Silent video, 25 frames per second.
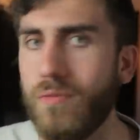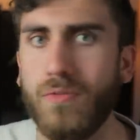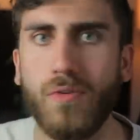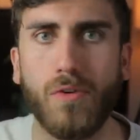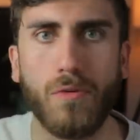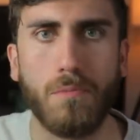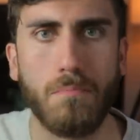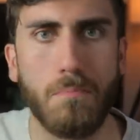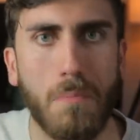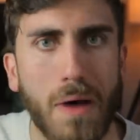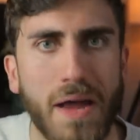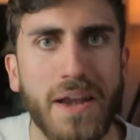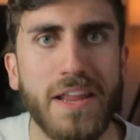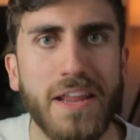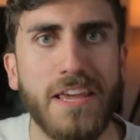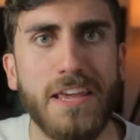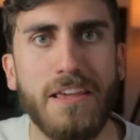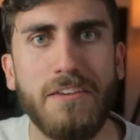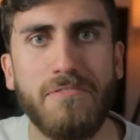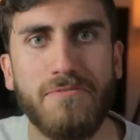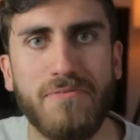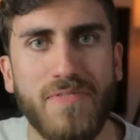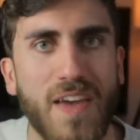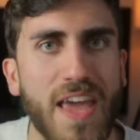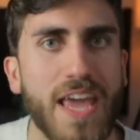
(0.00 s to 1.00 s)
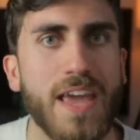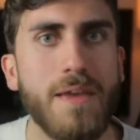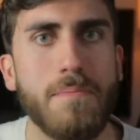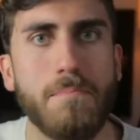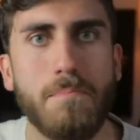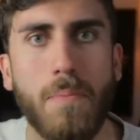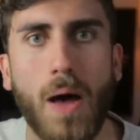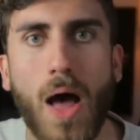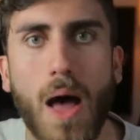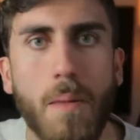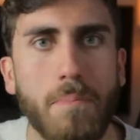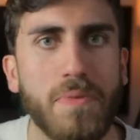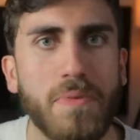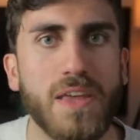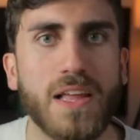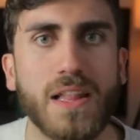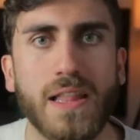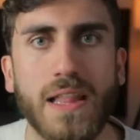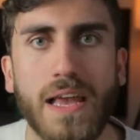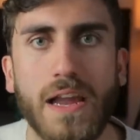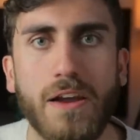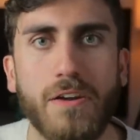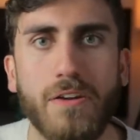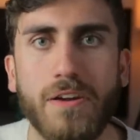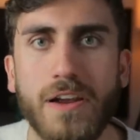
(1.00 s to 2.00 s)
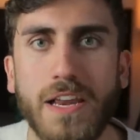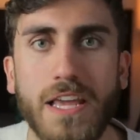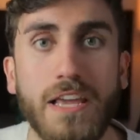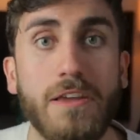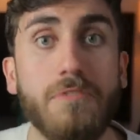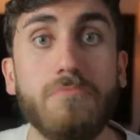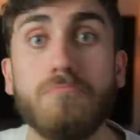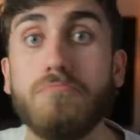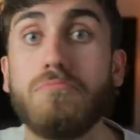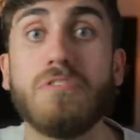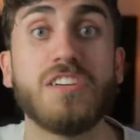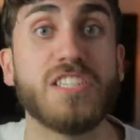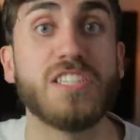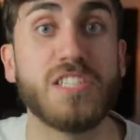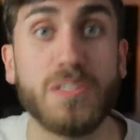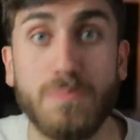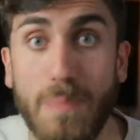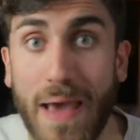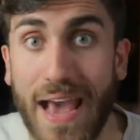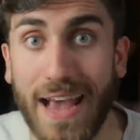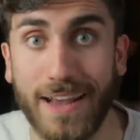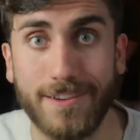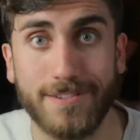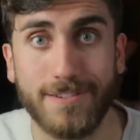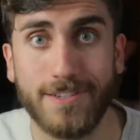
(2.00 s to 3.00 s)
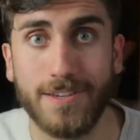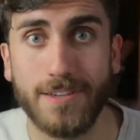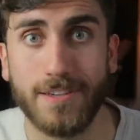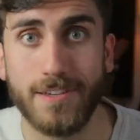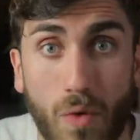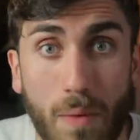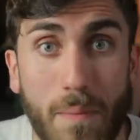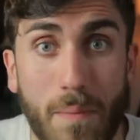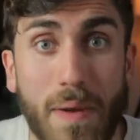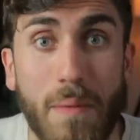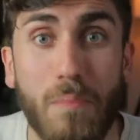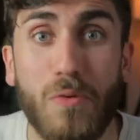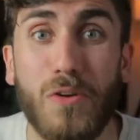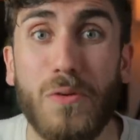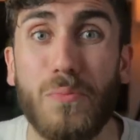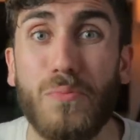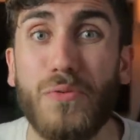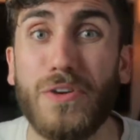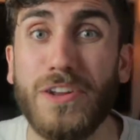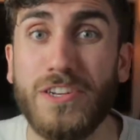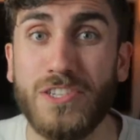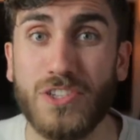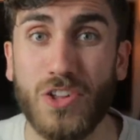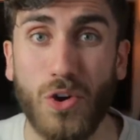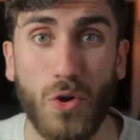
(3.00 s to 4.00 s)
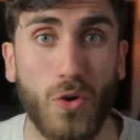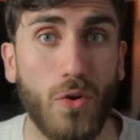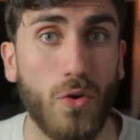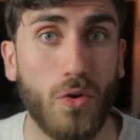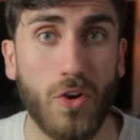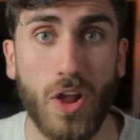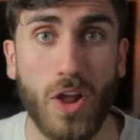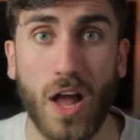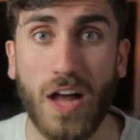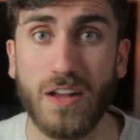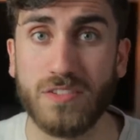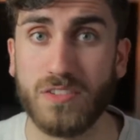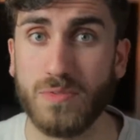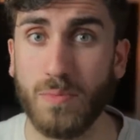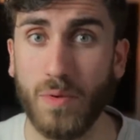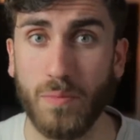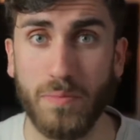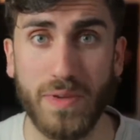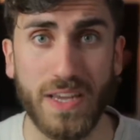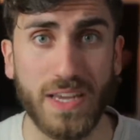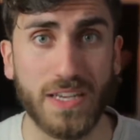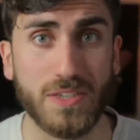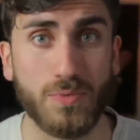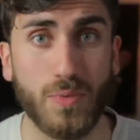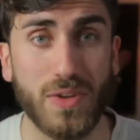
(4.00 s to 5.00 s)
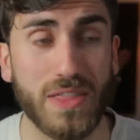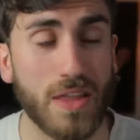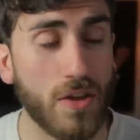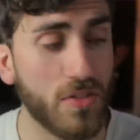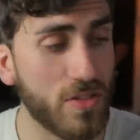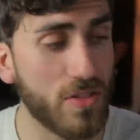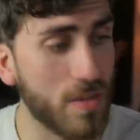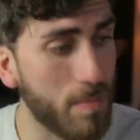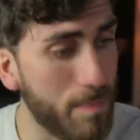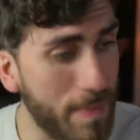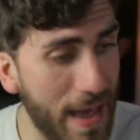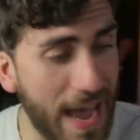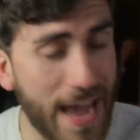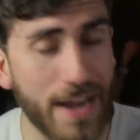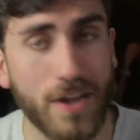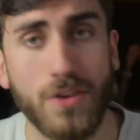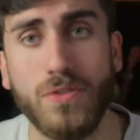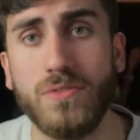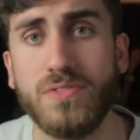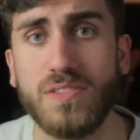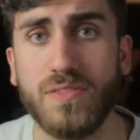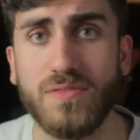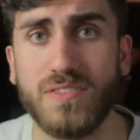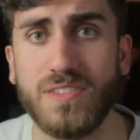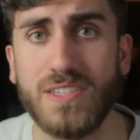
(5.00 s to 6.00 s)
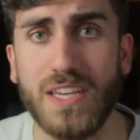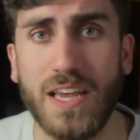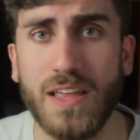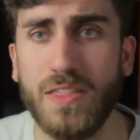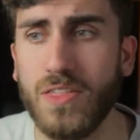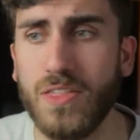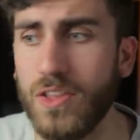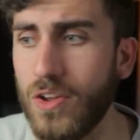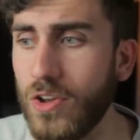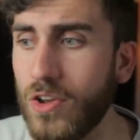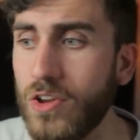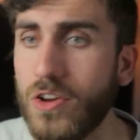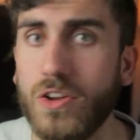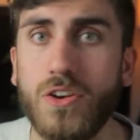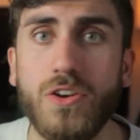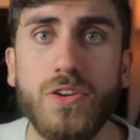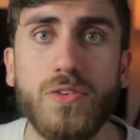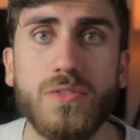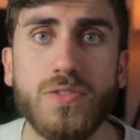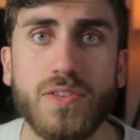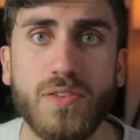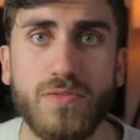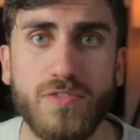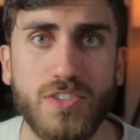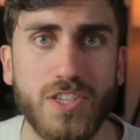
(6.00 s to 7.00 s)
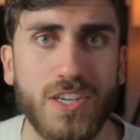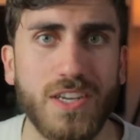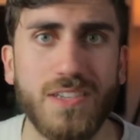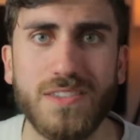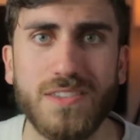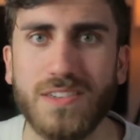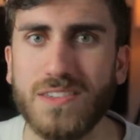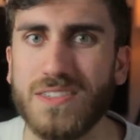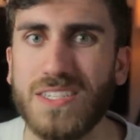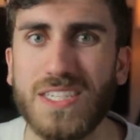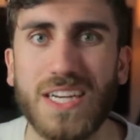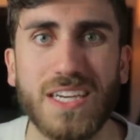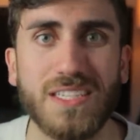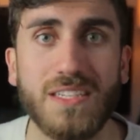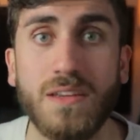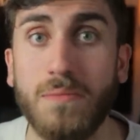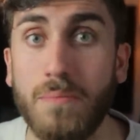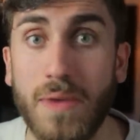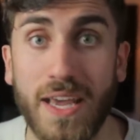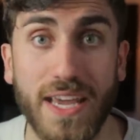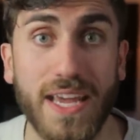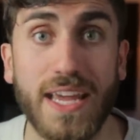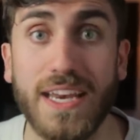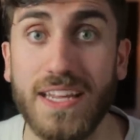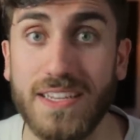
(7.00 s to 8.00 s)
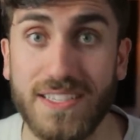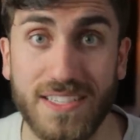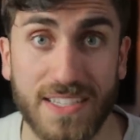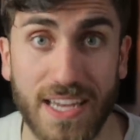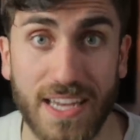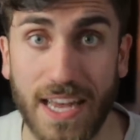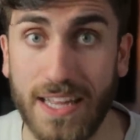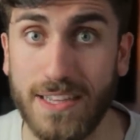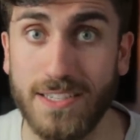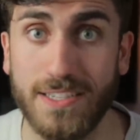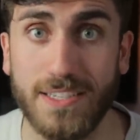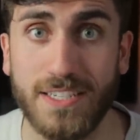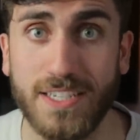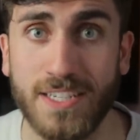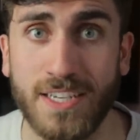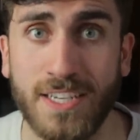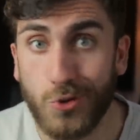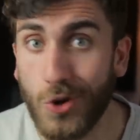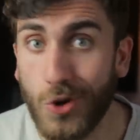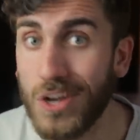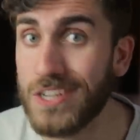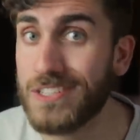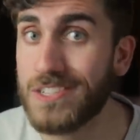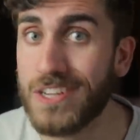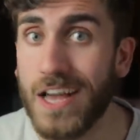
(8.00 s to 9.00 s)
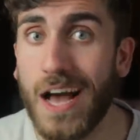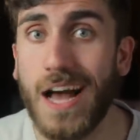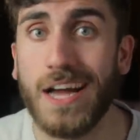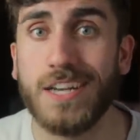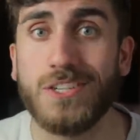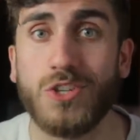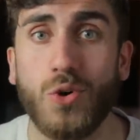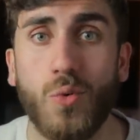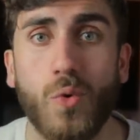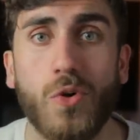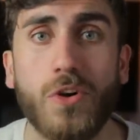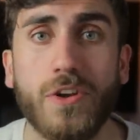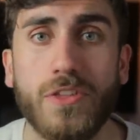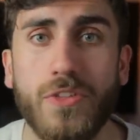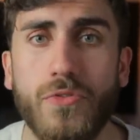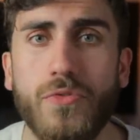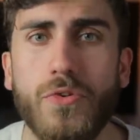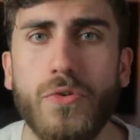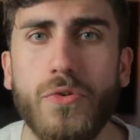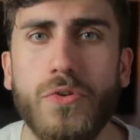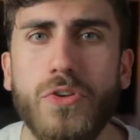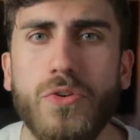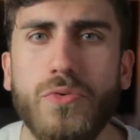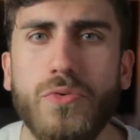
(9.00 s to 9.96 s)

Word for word: over money, fame, popularity, respect. Remember to preach the whole gospel, because without the bad news of sin, the good news of Jesus doesn't make any sense. Trust God to work through